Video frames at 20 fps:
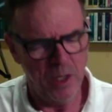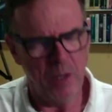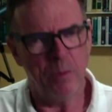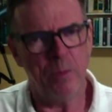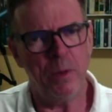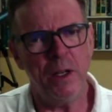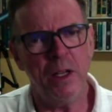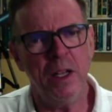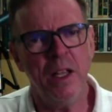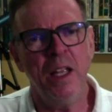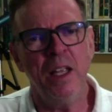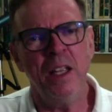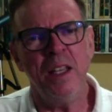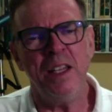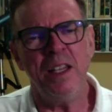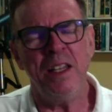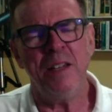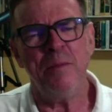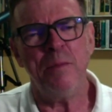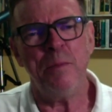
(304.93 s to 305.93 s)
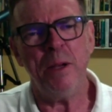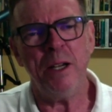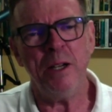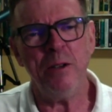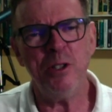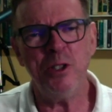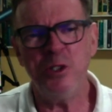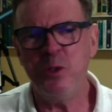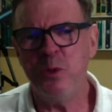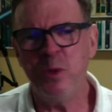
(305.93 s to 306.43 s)
But in
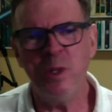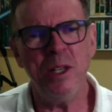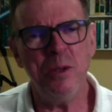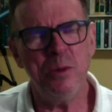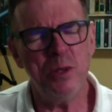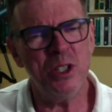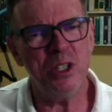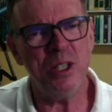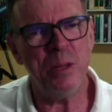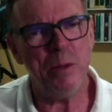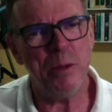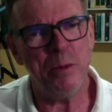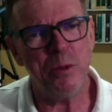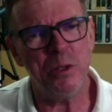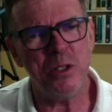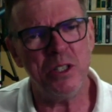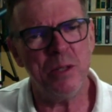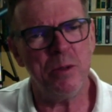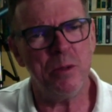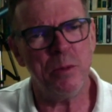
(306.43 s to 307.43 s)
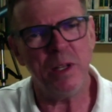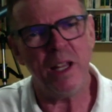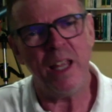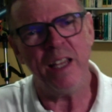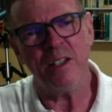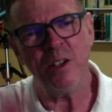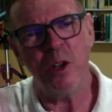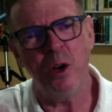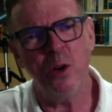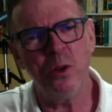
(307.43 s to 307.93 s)
Paris, you really will see people who seem to be
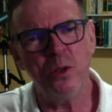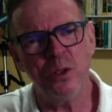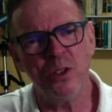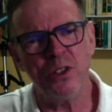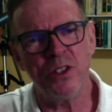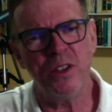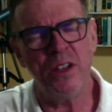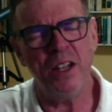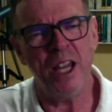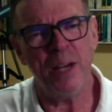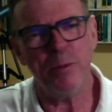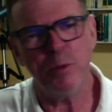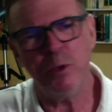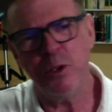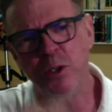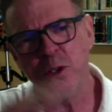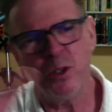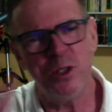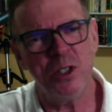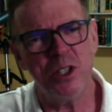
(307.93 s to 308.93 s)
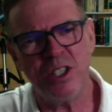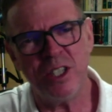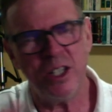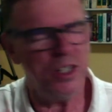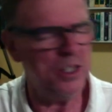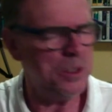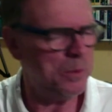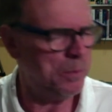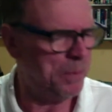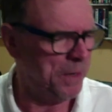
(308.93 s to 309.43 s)
like locals in the neighborhood who just sit in
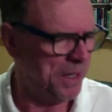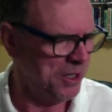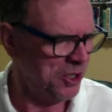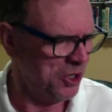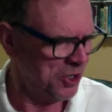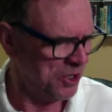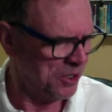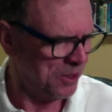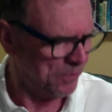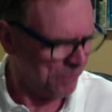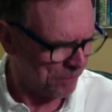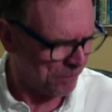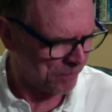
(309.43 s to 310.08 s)
these benches.